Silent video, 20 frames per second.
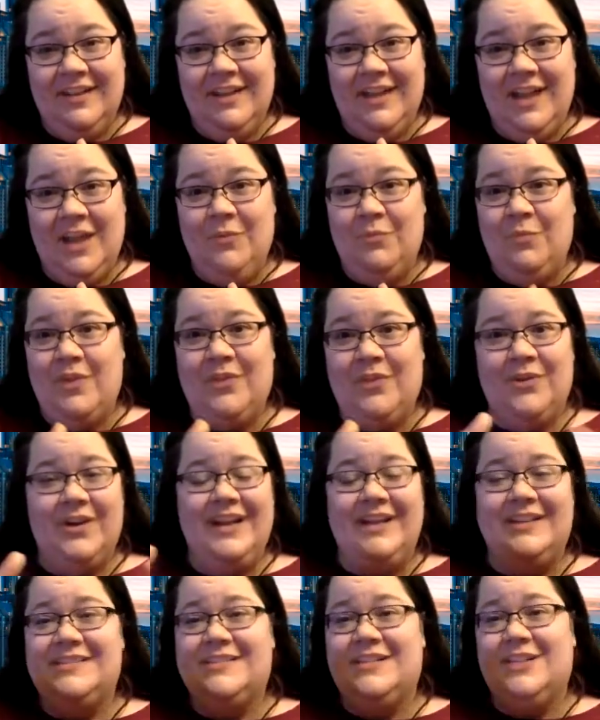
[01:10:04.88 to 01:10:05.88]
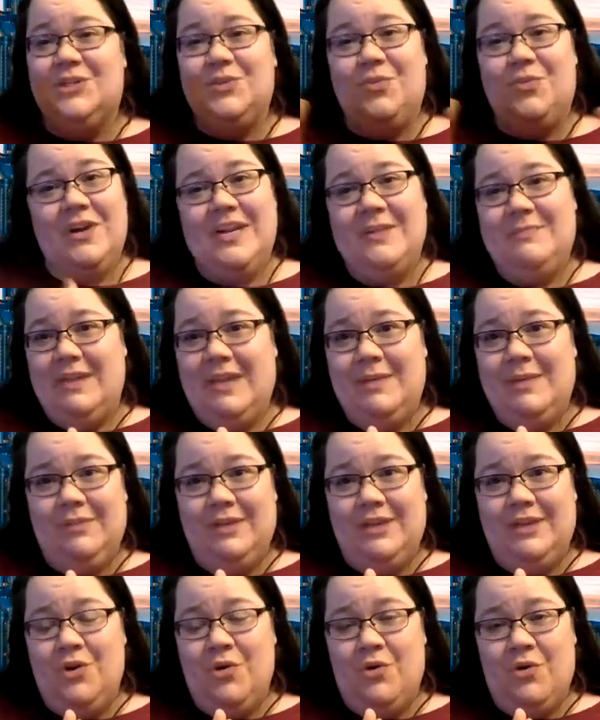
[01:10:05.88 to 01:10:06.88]
And whether it's the 20 people
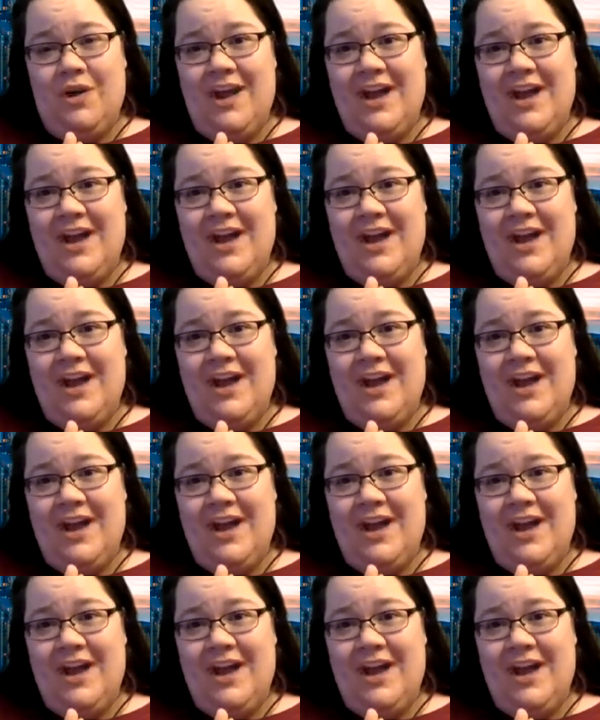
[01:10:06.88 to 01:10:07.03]
in your